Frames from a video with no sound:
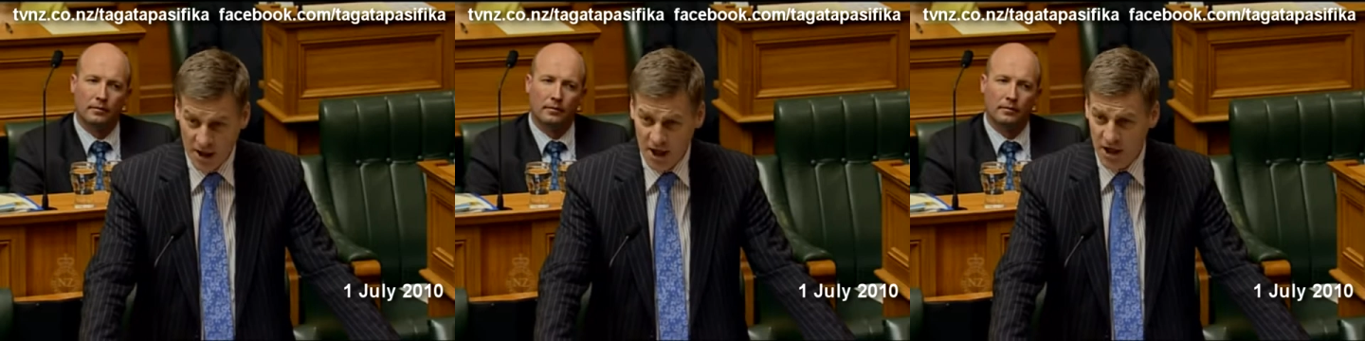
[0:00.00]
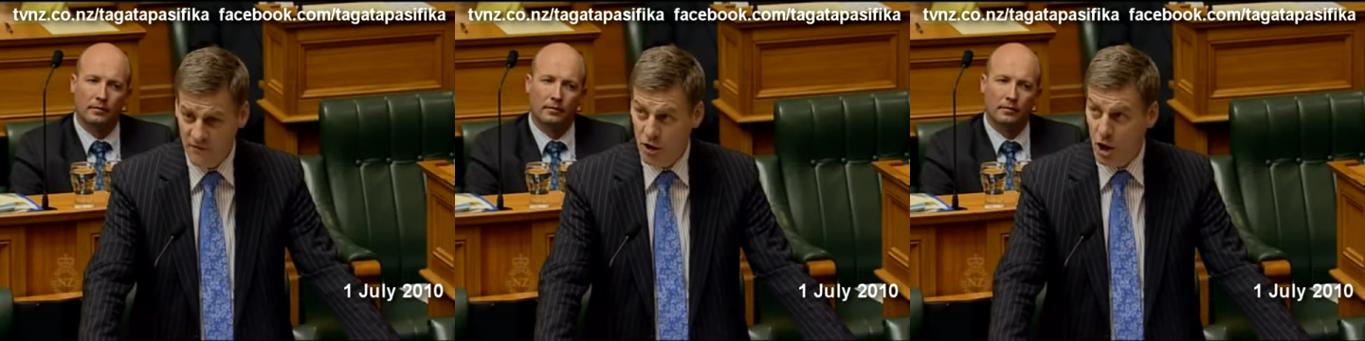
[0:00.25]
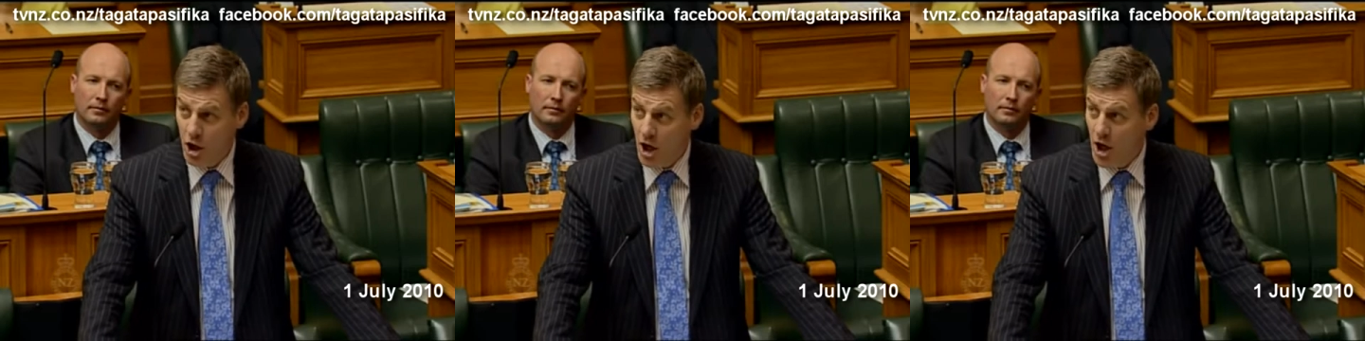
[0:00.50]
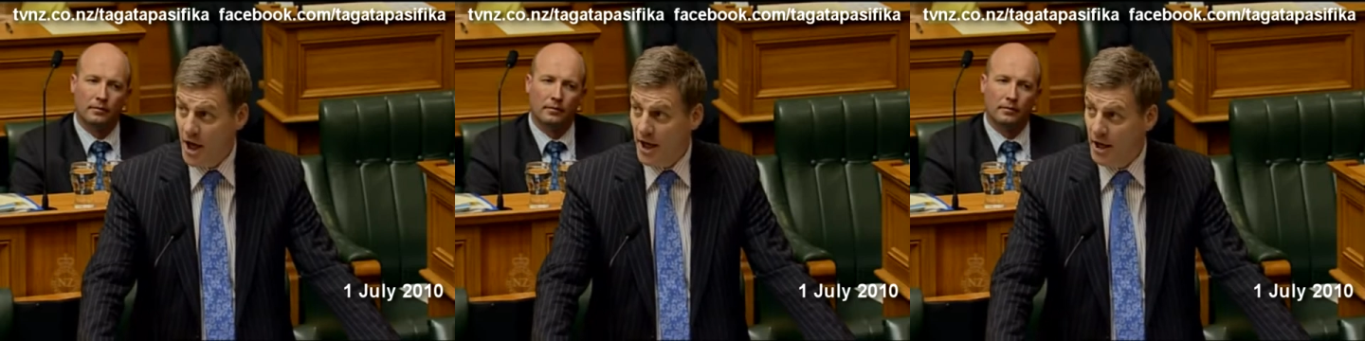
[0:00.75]
Speaker 1: the finance
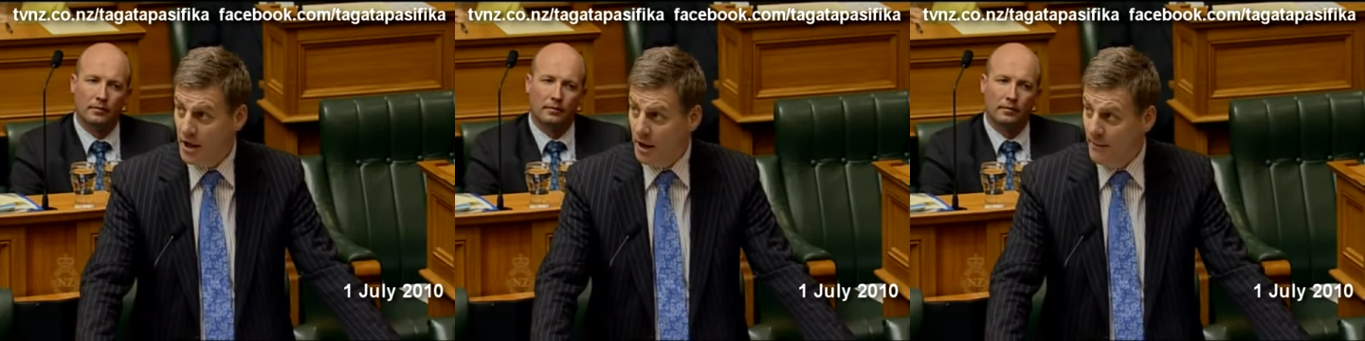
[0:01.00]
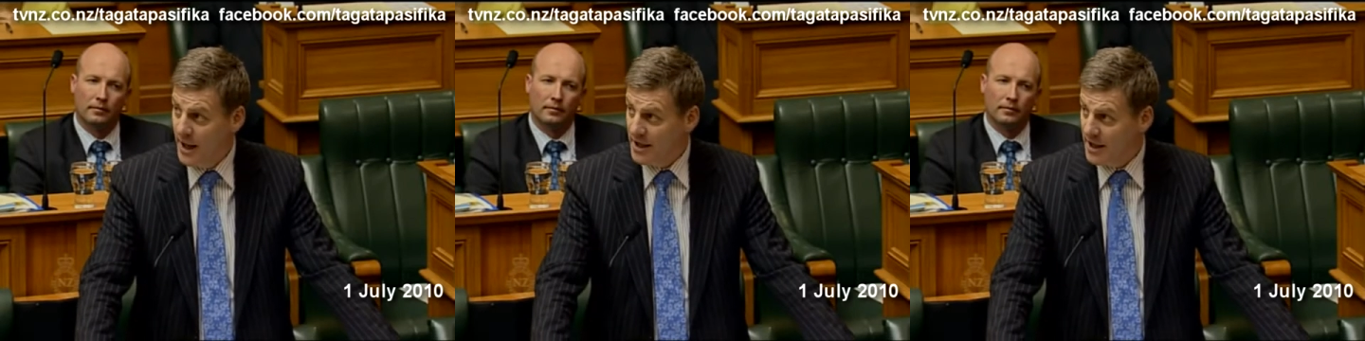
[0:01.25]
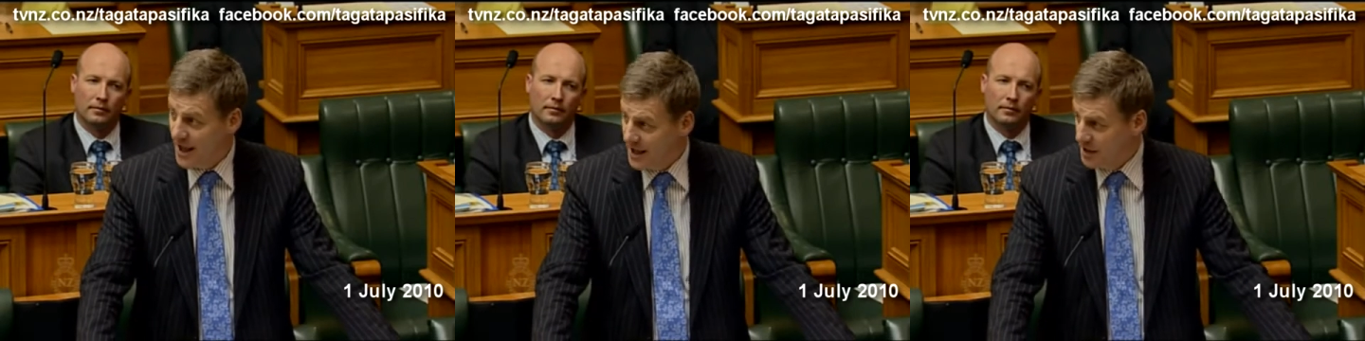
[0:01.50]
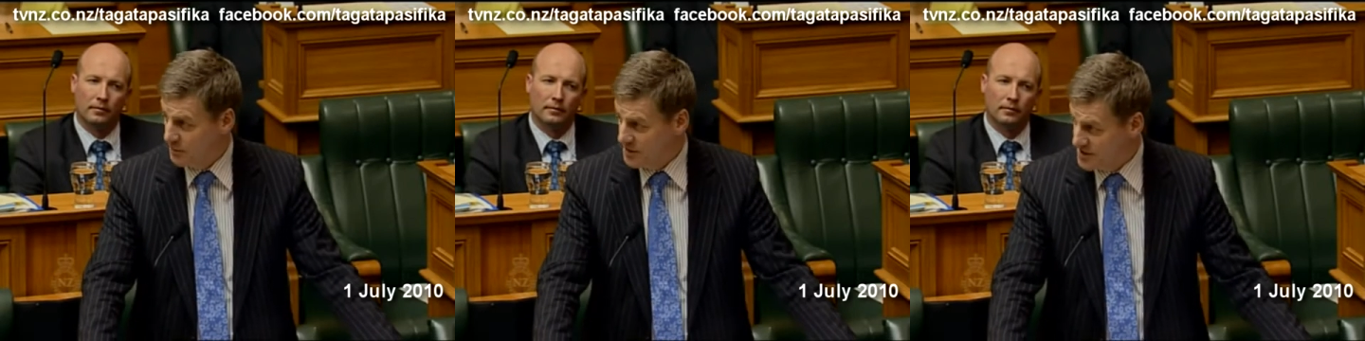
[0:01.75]
minister was drawn into
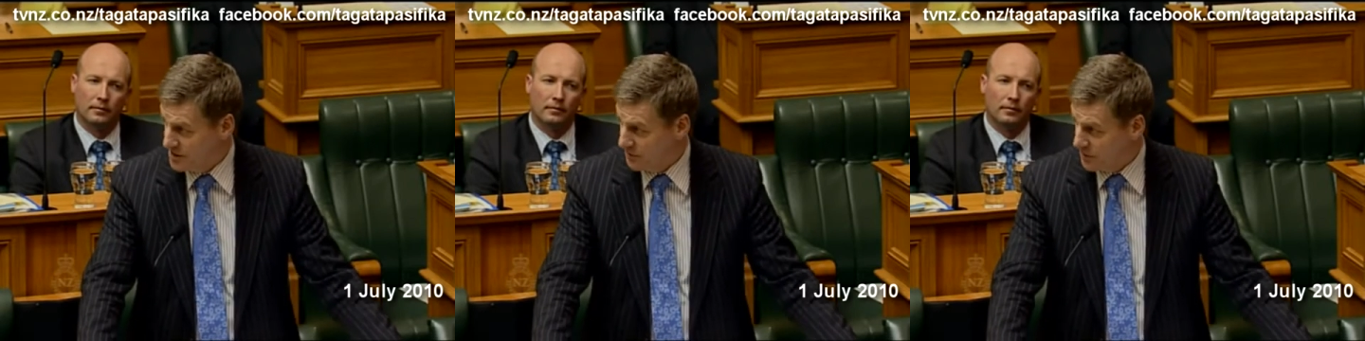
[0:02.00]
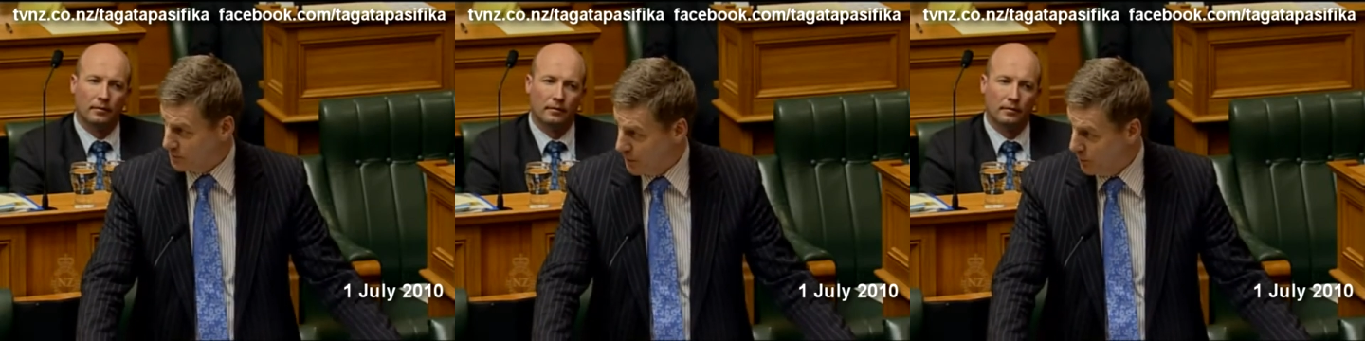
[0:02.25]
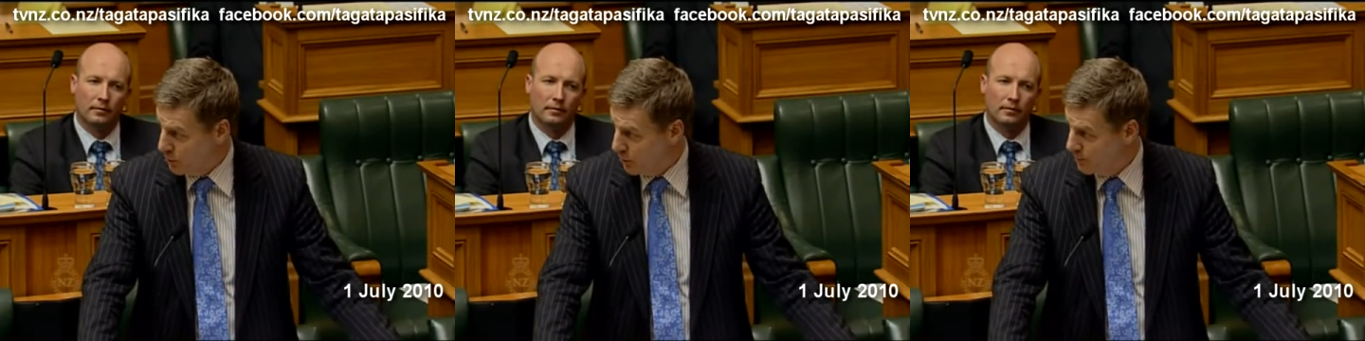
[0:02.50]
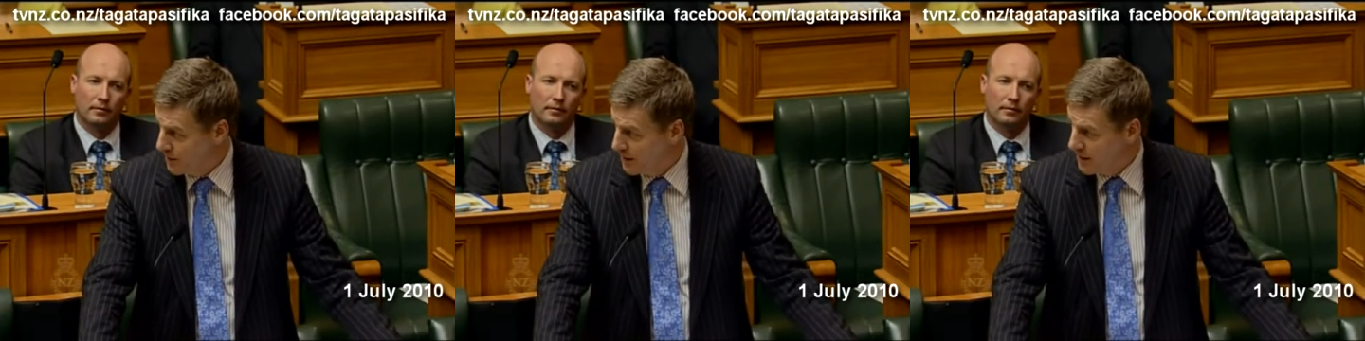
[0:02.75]
the debate. There's
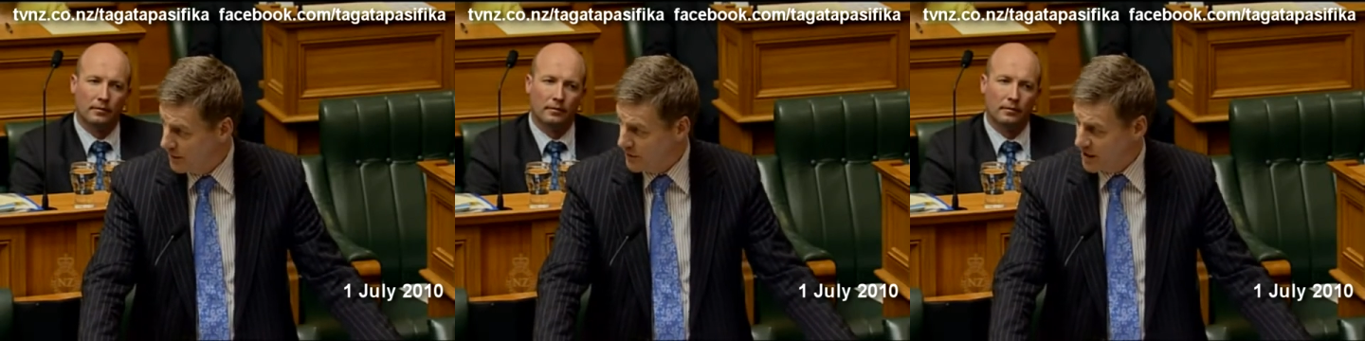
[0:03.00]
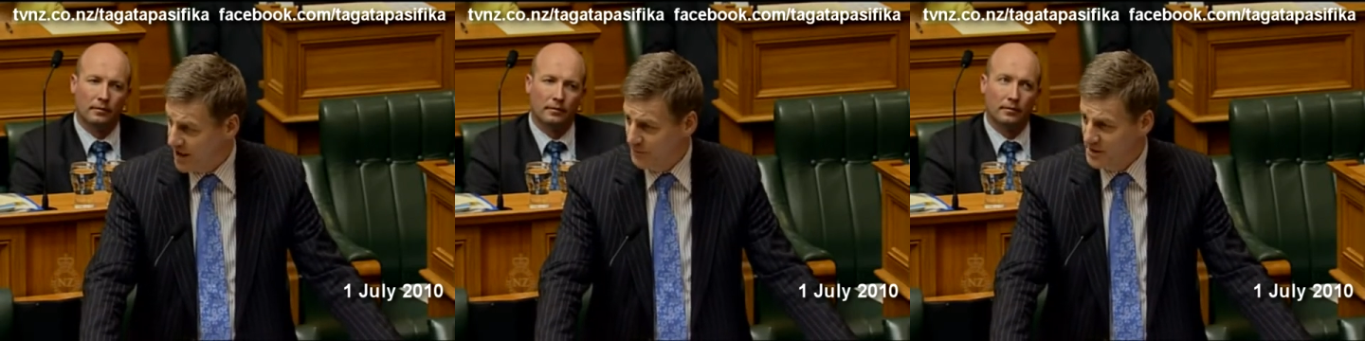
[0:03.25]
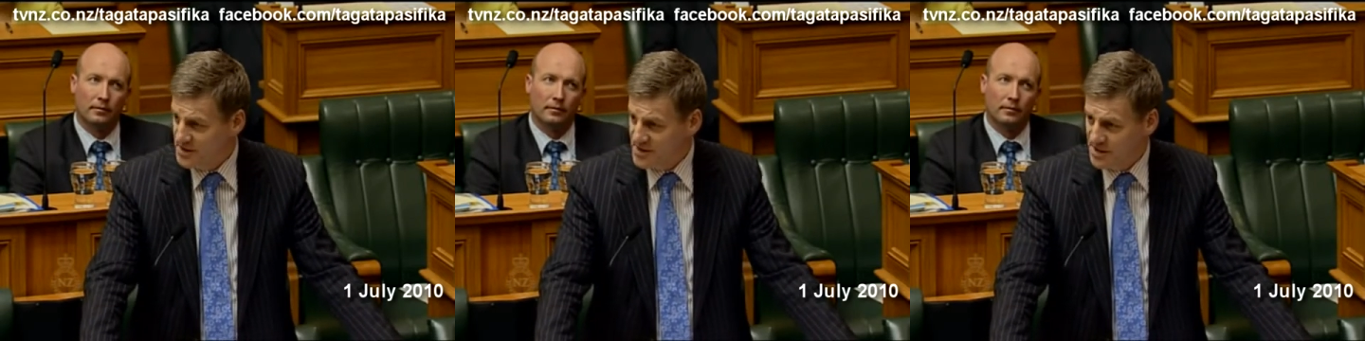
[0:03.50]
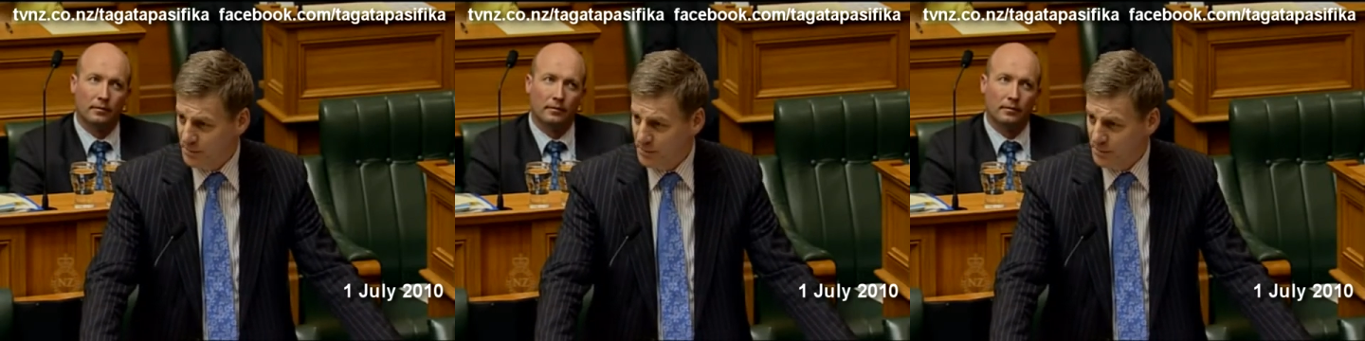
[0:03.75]
been significant